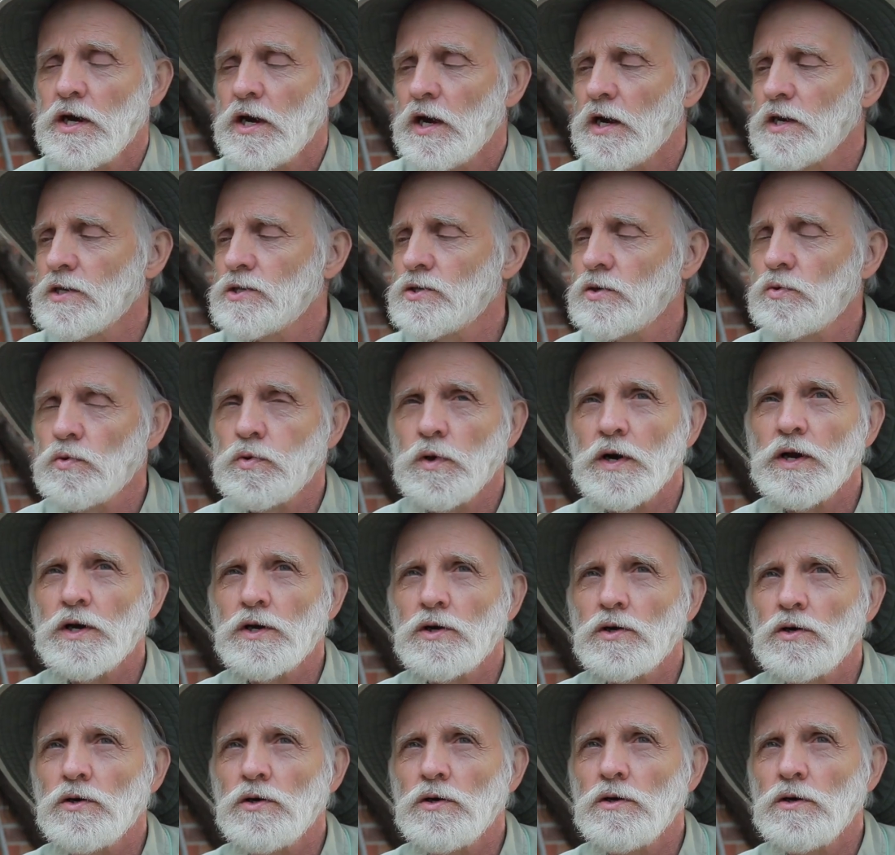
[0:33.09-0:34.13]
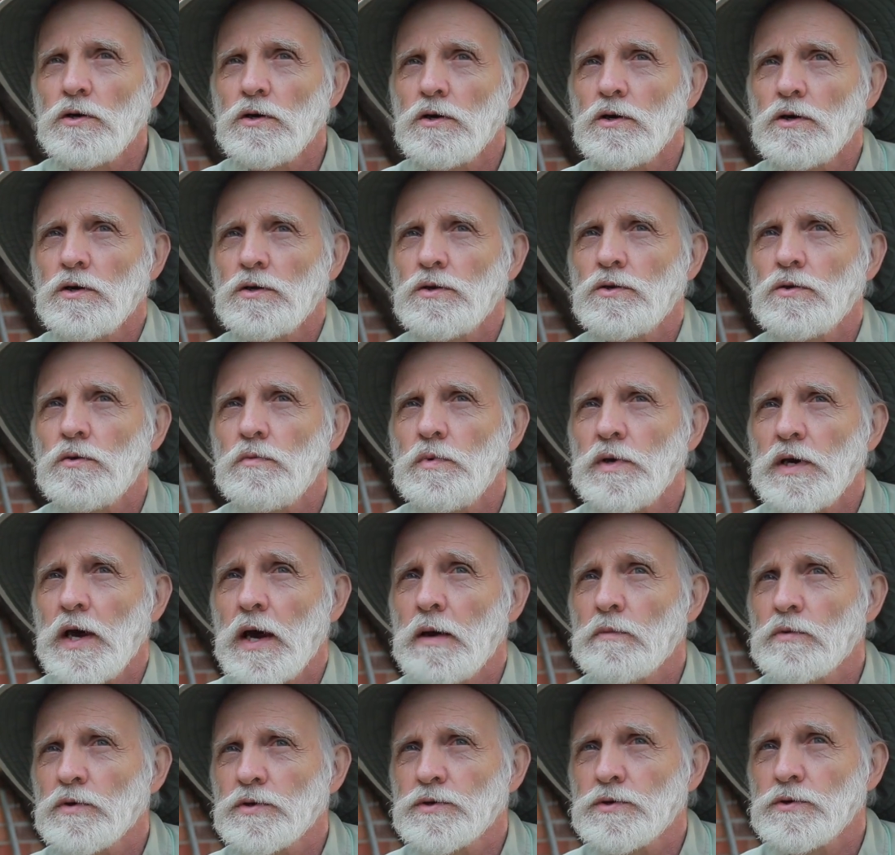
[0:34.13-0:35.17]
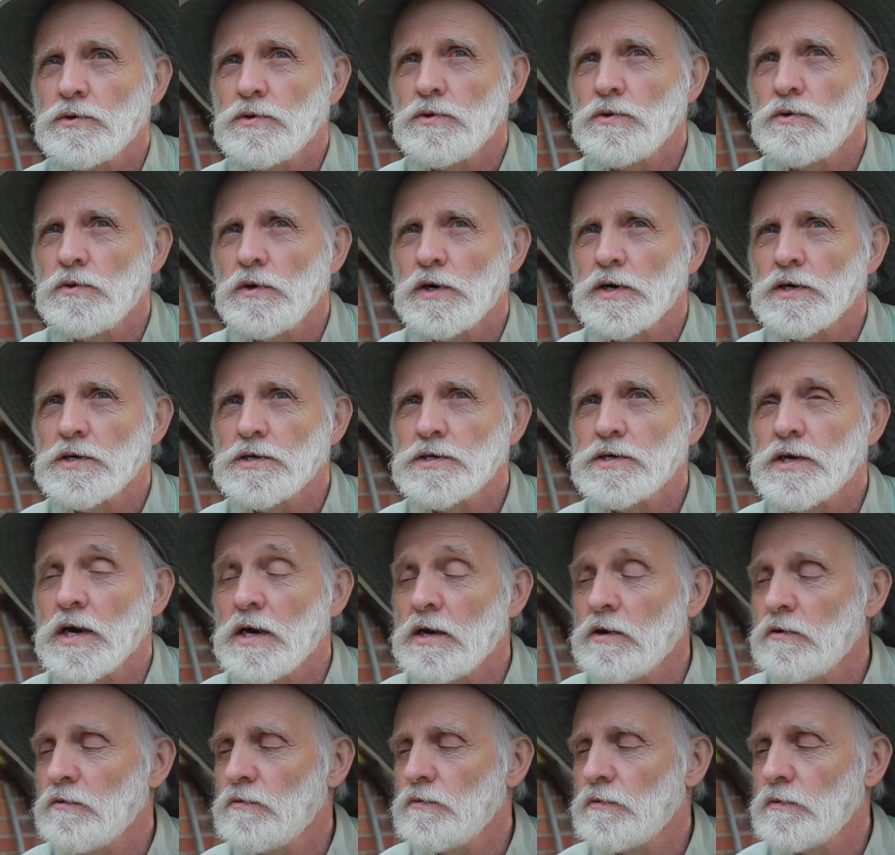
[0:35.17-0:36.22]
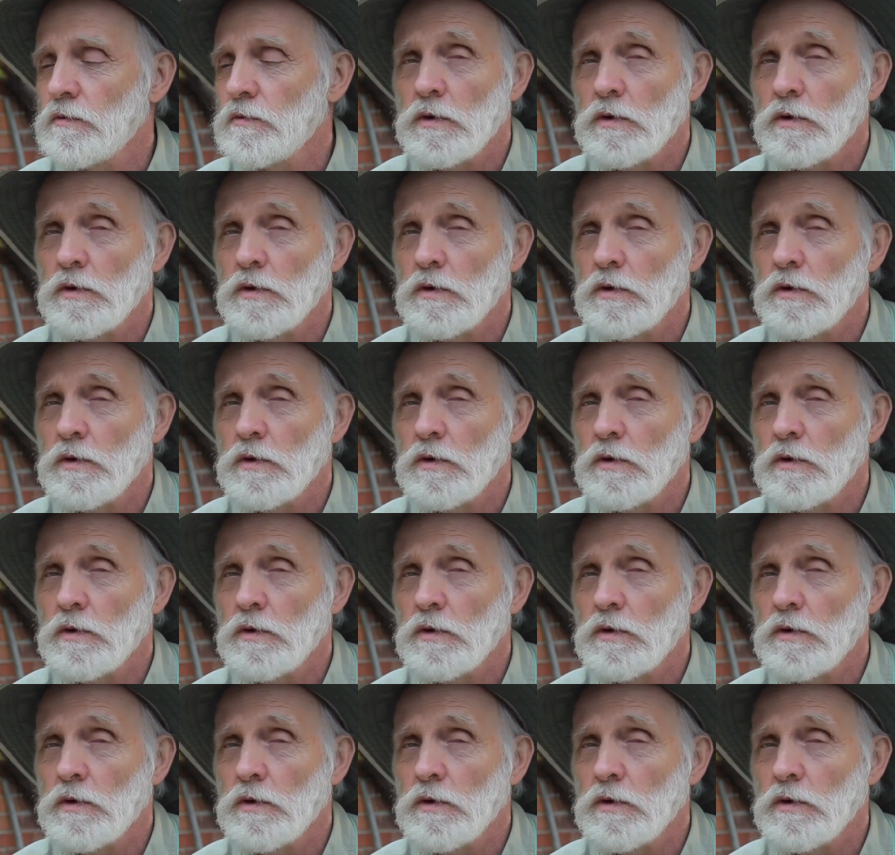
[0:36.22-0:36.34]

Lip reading: it's critical to be able to save